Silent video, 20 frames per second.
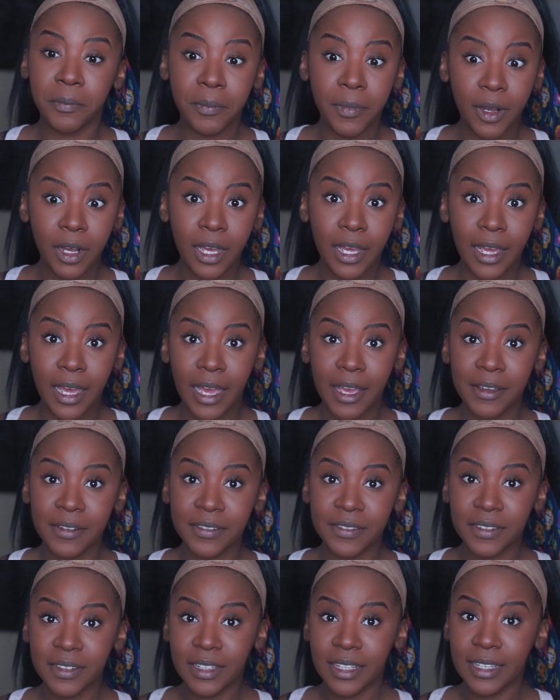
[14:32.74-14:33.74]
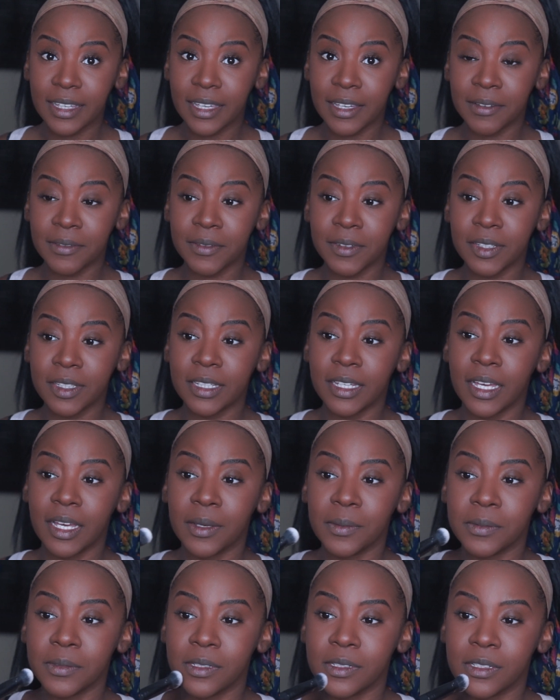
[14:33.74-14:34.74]
But I feel like it really
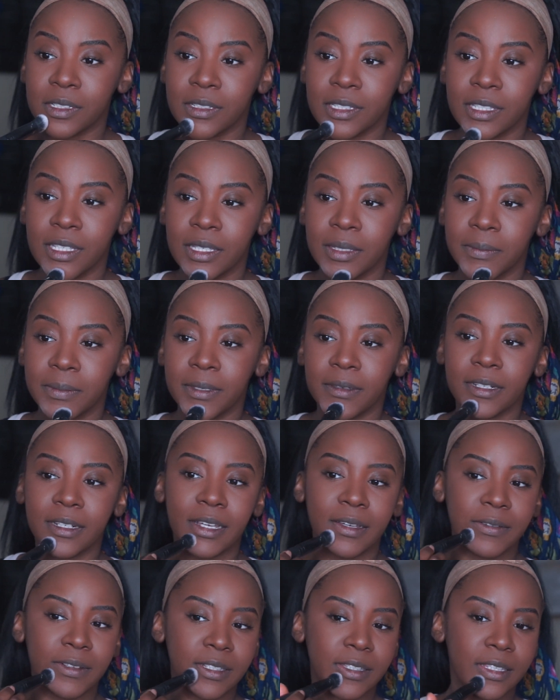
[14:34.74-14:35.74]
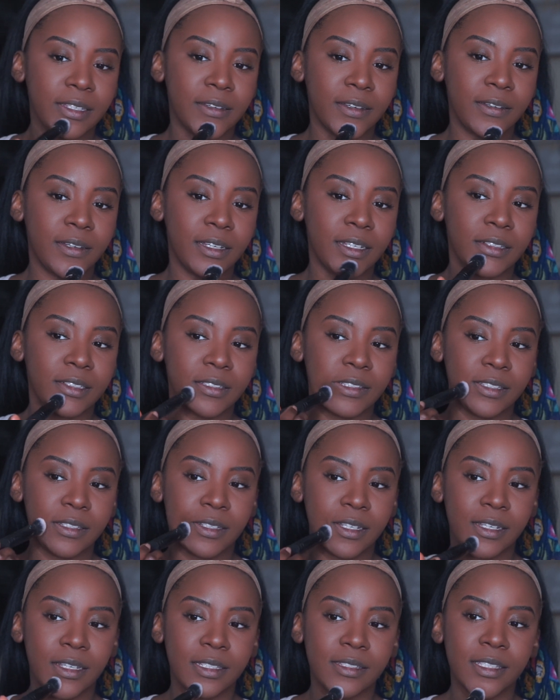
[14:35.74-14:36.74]
helps with just keeping everything on. So
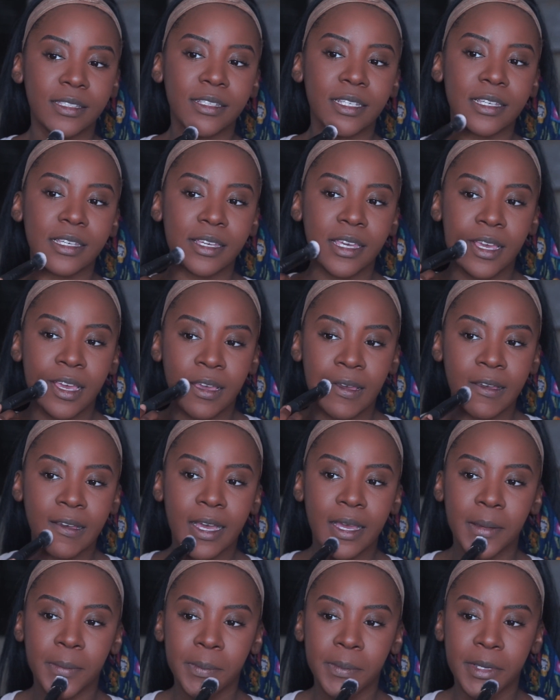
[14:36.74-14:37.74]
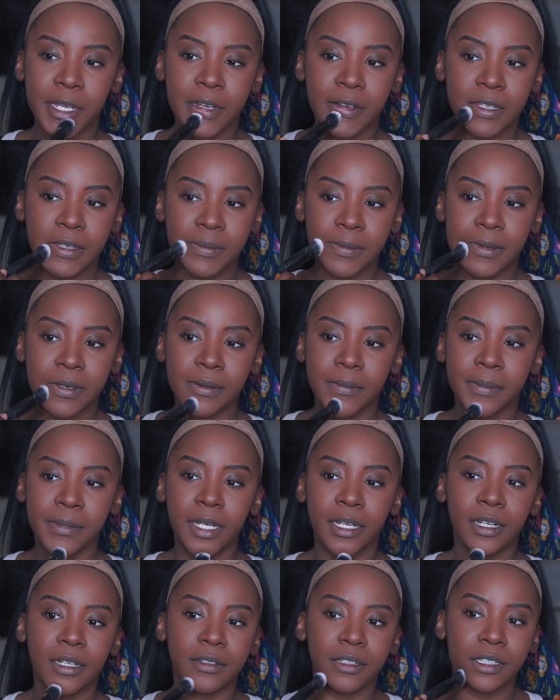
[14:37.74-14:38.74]
you guys, like, I barely put
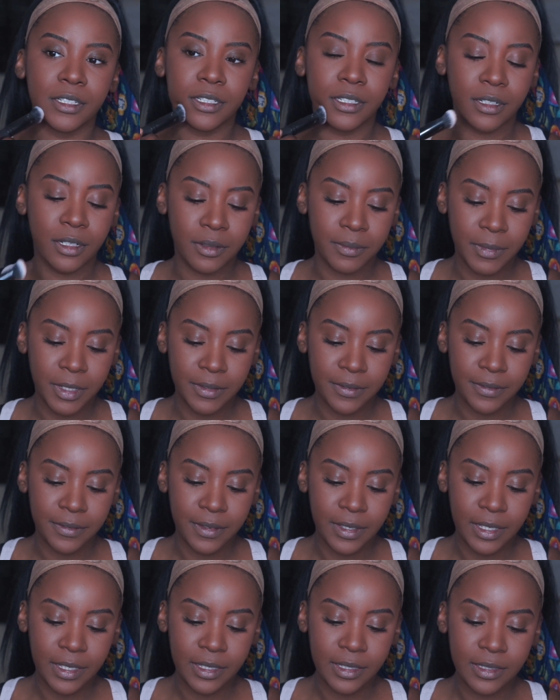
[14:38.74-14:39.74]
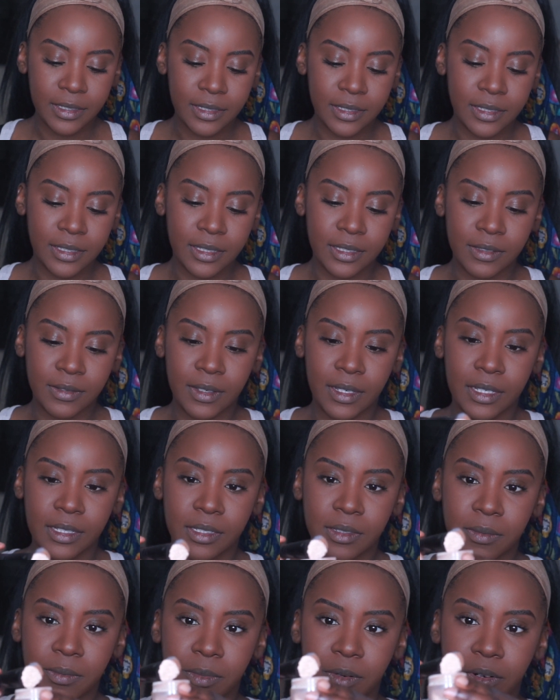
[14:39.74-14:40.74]
powder on my face. That's why
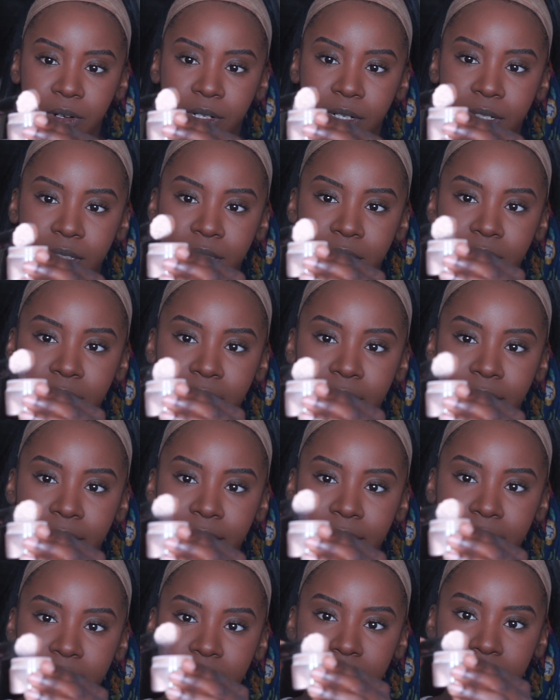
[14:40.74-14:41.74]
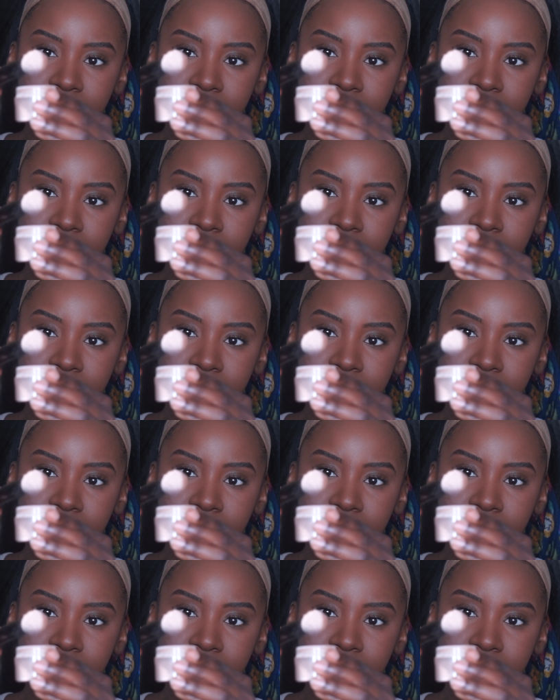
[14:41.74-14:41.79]
it's important to like,